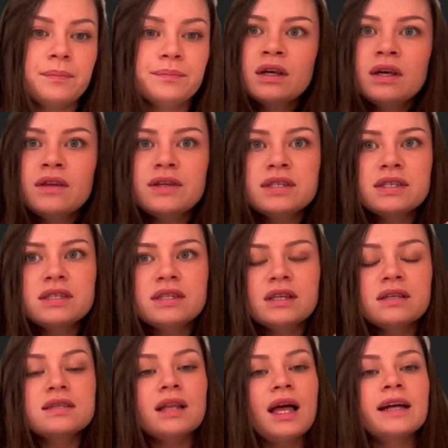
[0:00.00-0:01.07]
This is the
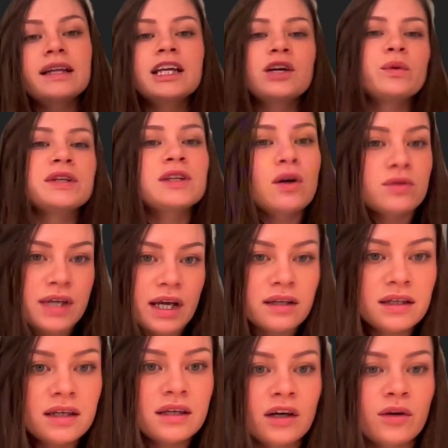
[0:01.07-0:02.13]
sliding window
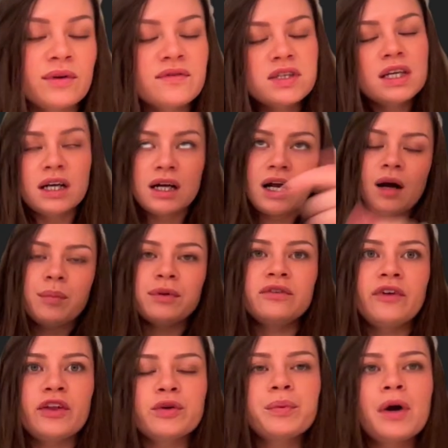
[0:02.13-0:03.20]
technique that we've seen in a couple of
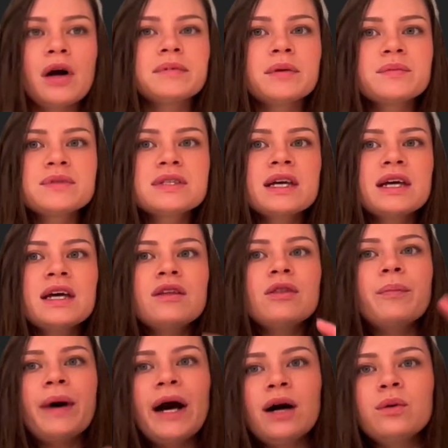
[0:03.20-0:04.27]
other problems. The
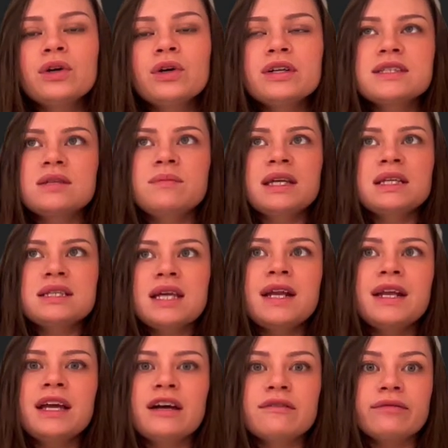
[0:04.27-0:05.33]
power is in
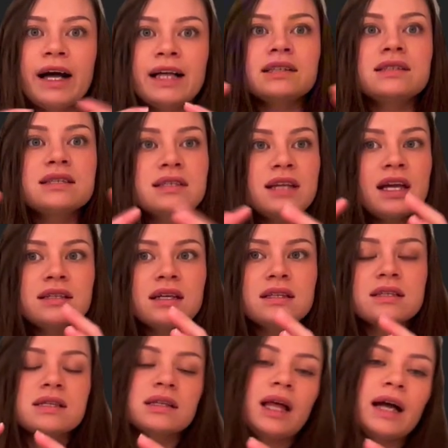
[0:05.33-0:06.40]
maintaining a valid state and
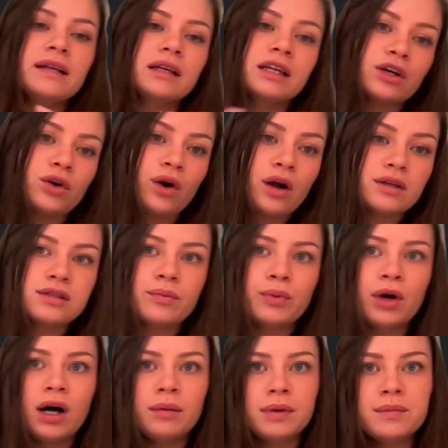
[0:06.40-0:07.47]
sliding it across the problem.